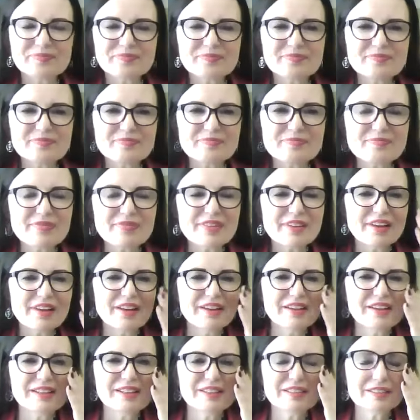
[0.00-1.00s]
you're in, whether you're a
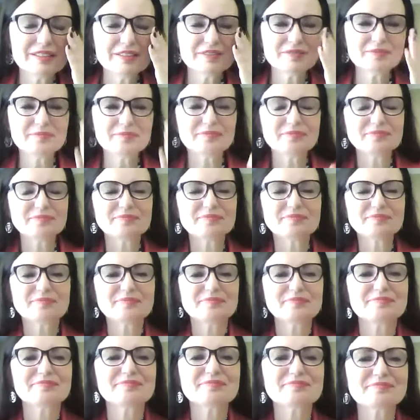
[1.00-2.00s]
coach, e-commerce,
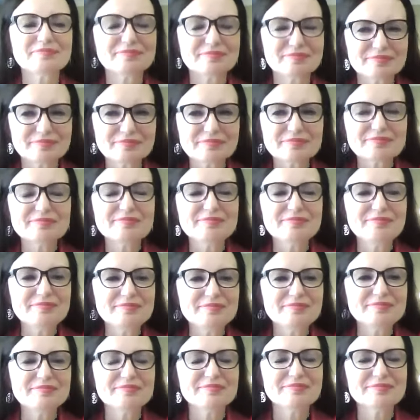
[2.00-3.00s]
even selling hot dogs and
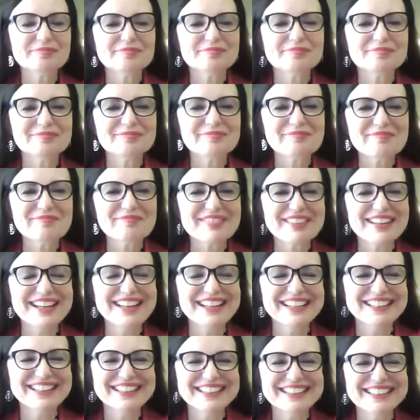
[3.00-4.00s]
ice cream down the street,
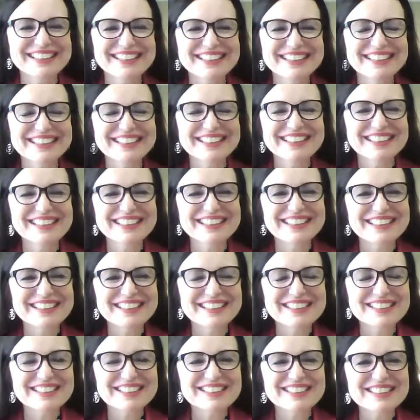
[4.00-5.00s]
we're all in the same business,
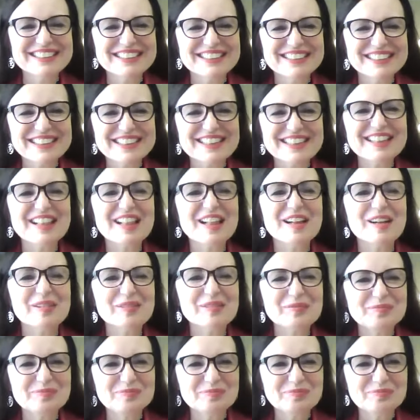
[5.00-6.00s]
which is we're in a people
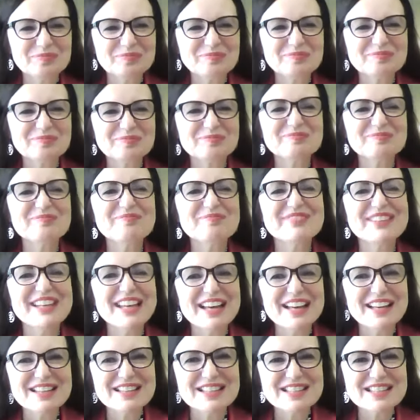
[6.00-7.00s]
business.
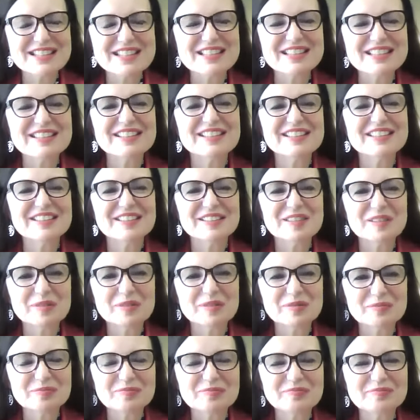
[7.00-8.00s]
Business is a
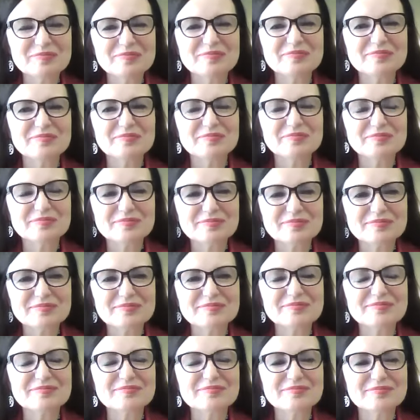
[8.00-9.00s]
relationship
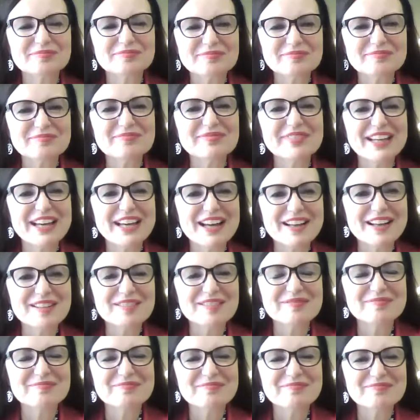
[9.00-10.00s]
business. You
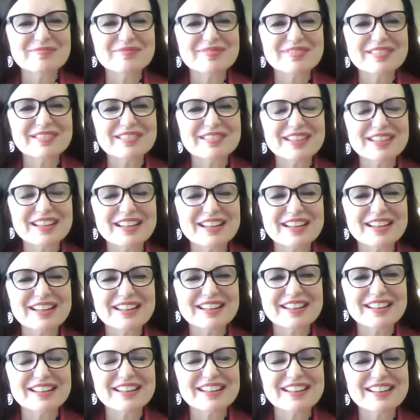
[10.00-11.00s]
have to
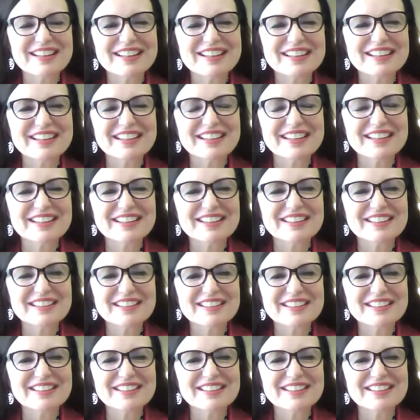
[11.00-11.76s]
nurture. You have to.